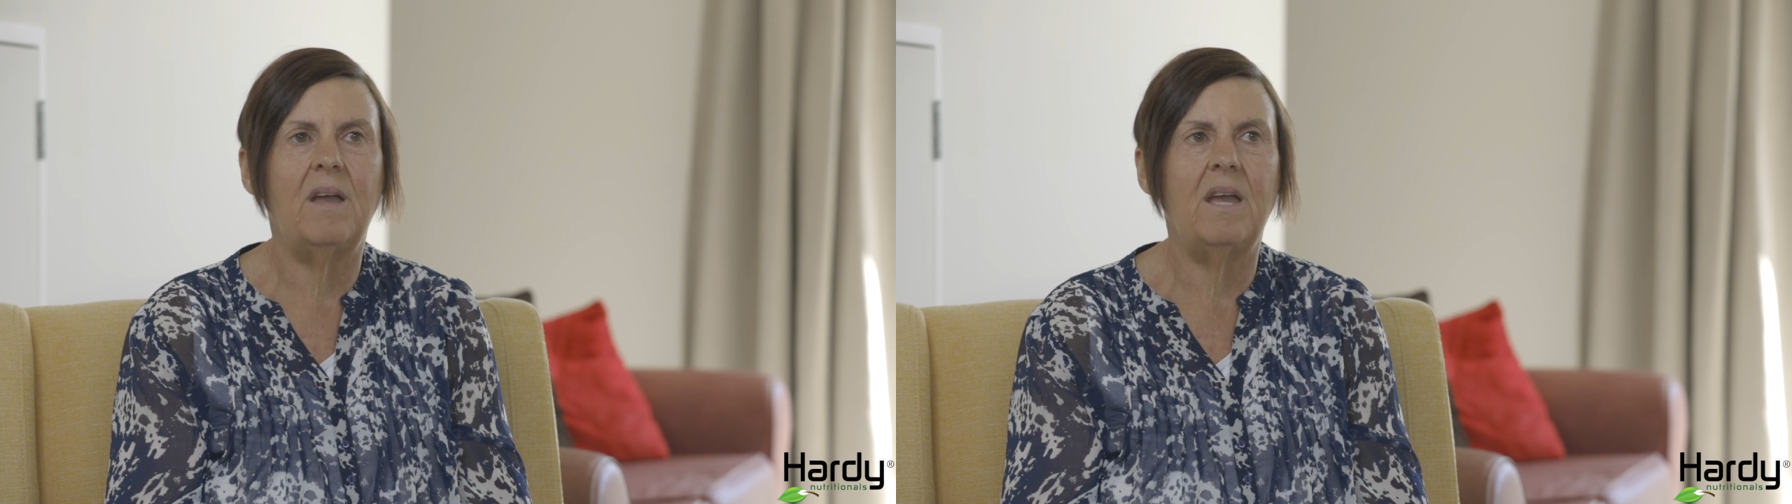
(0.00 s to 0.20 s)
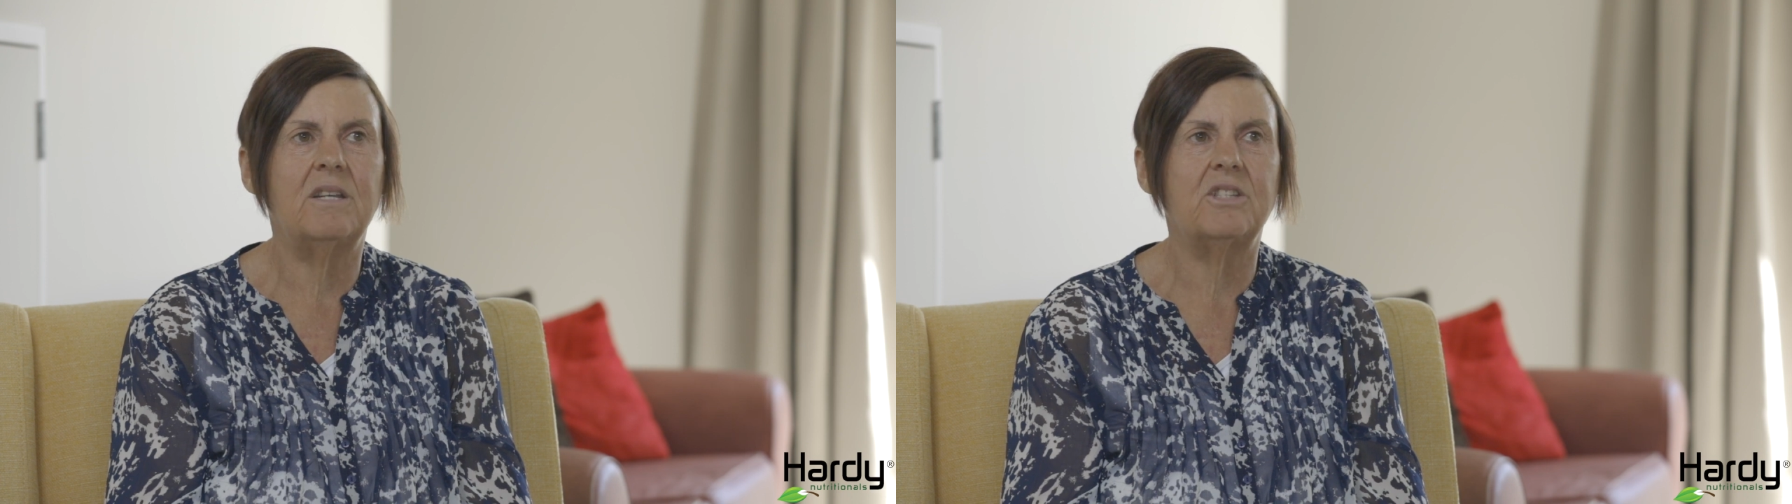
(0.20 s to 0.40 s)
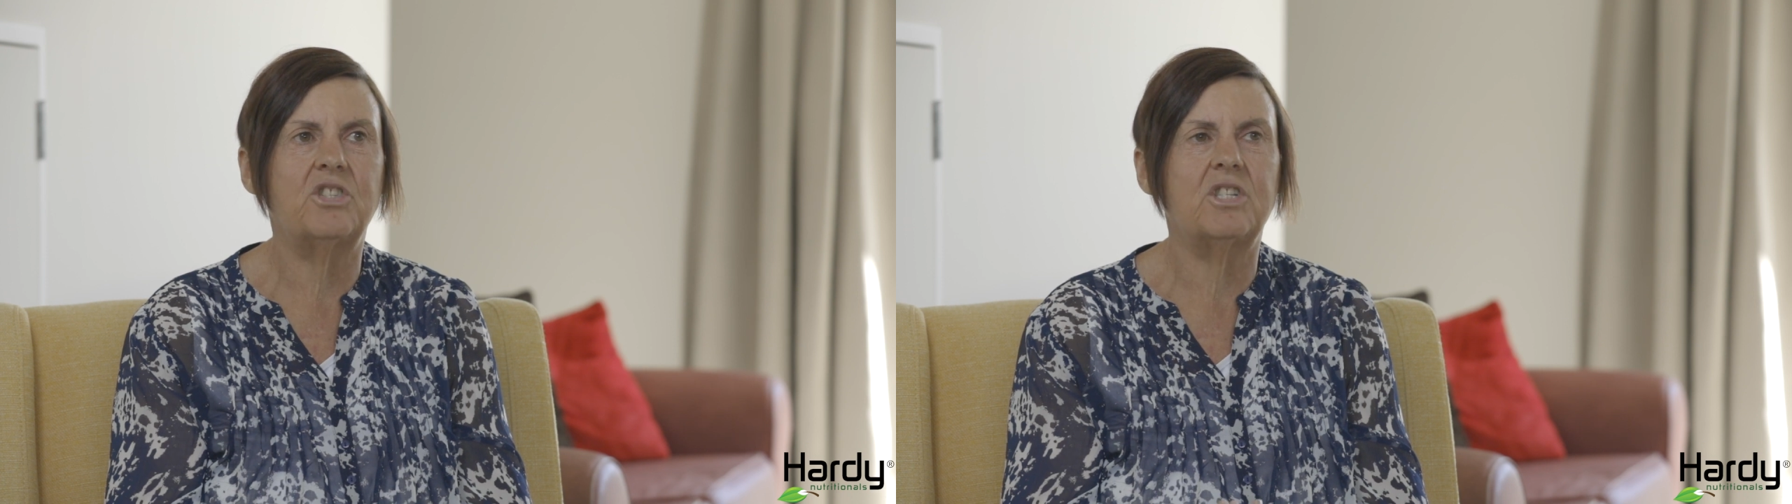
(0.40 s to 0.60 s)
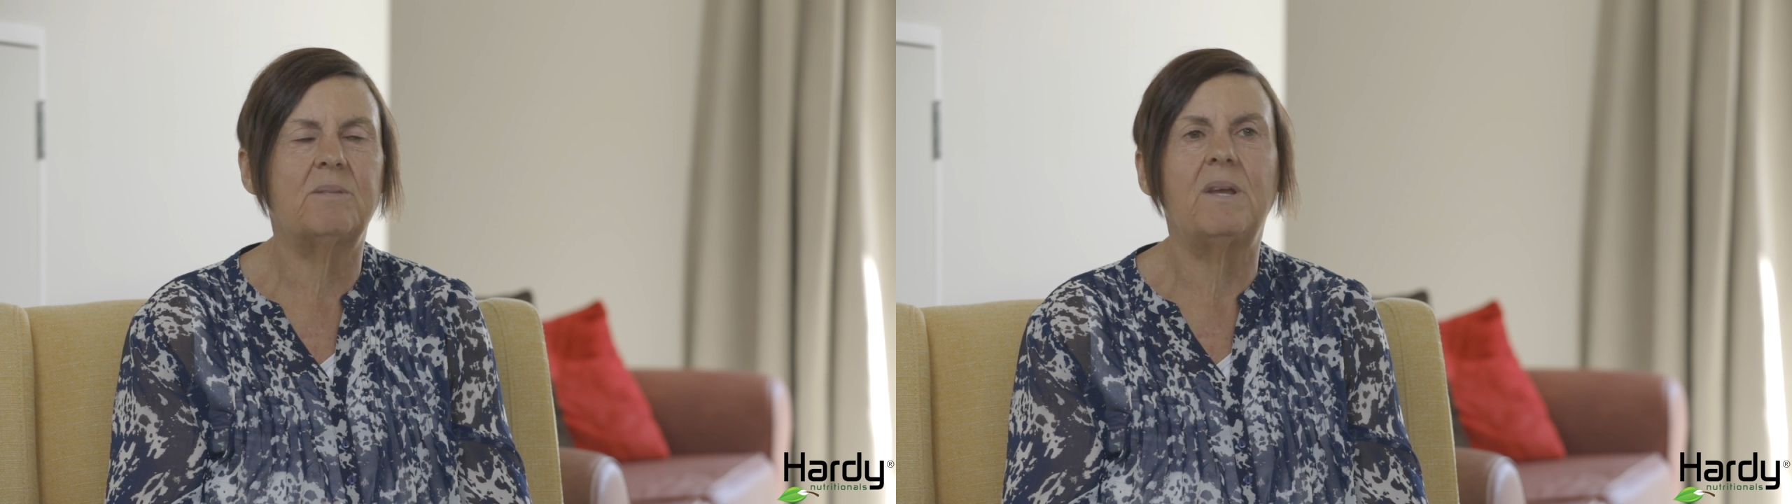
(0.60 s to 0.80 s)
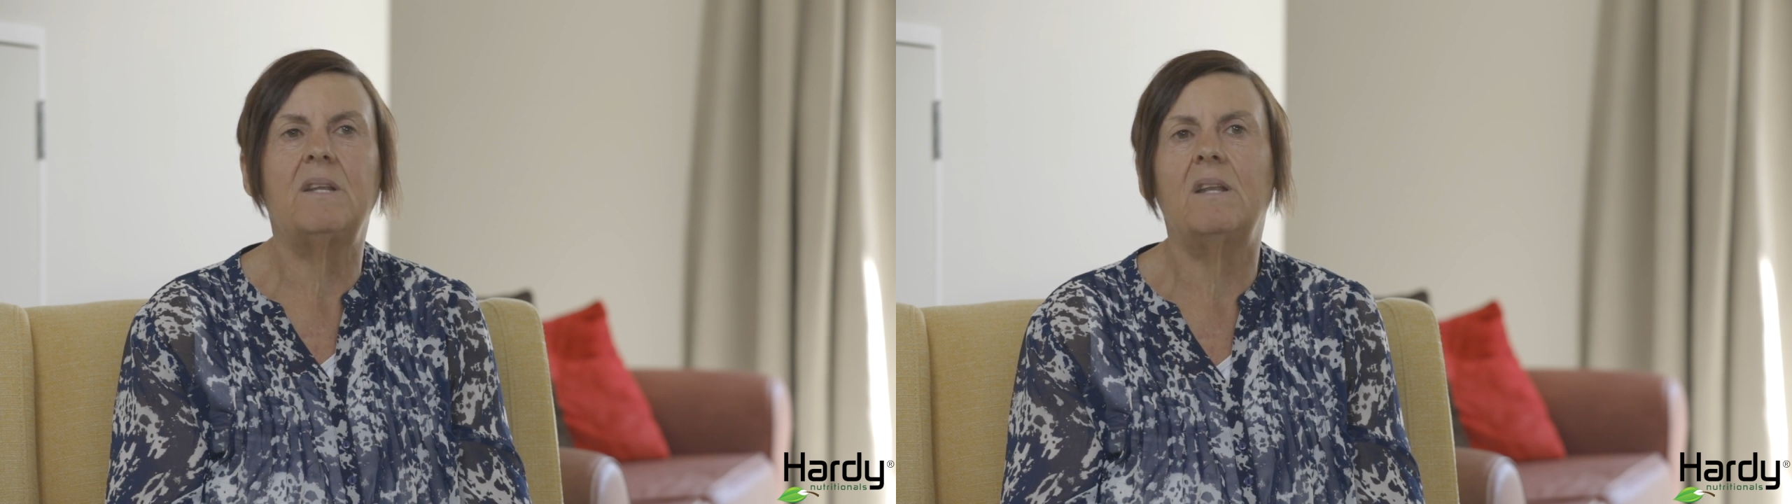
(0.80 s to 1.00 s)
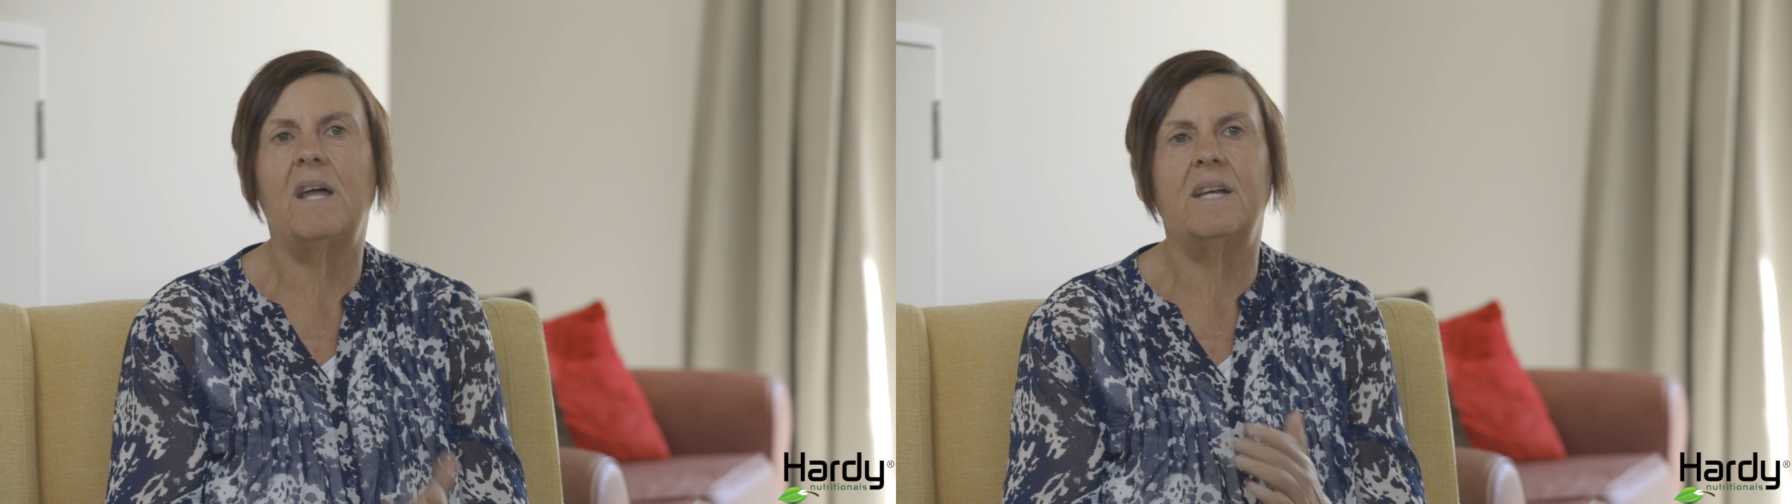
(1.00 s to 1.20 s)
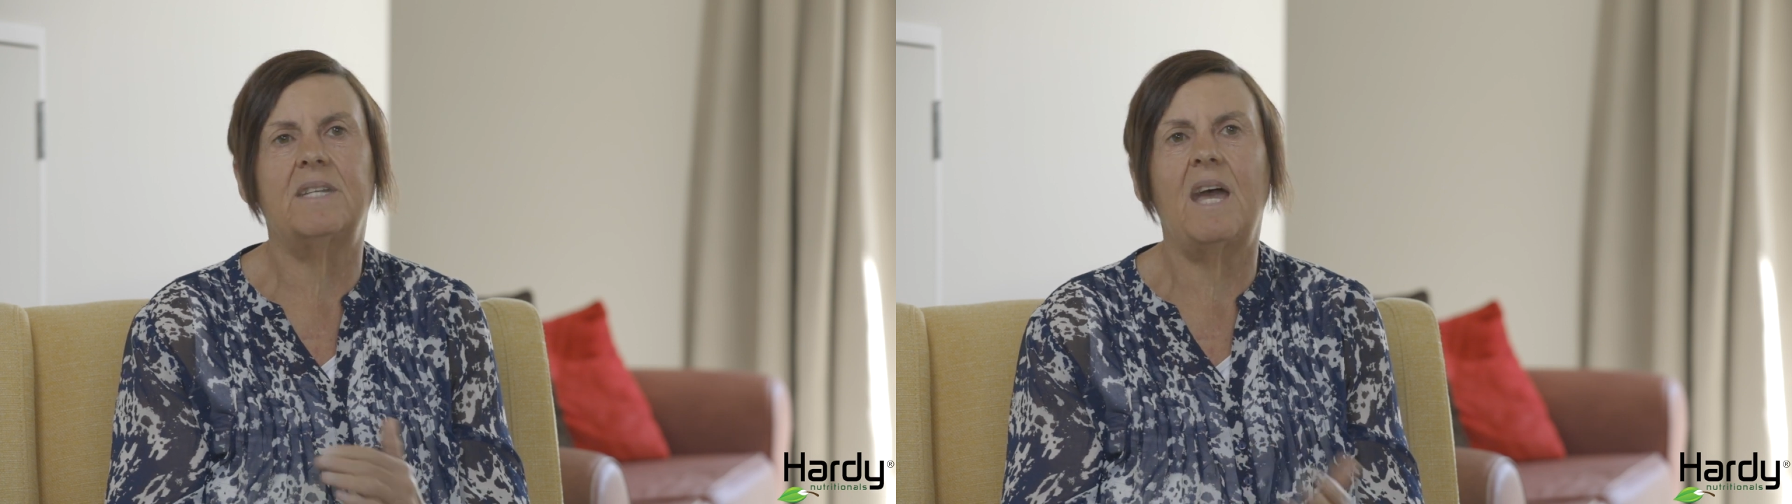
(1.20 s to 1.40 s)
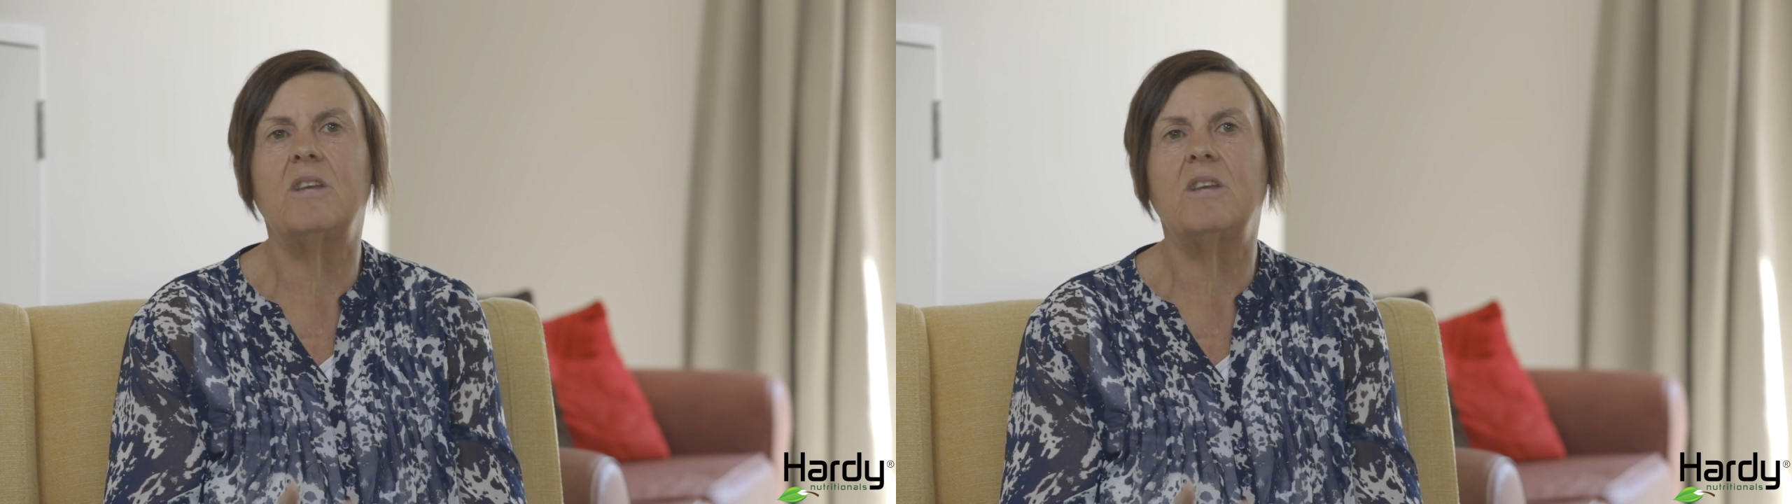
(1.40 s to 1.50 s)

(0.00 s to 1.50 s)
and it's just been the last